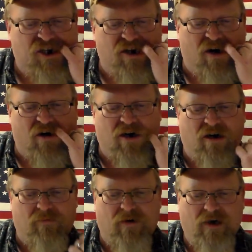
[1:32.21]
shall
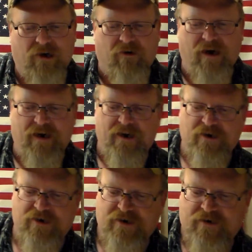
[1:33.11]
come
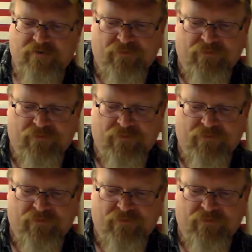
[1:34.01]
greetings,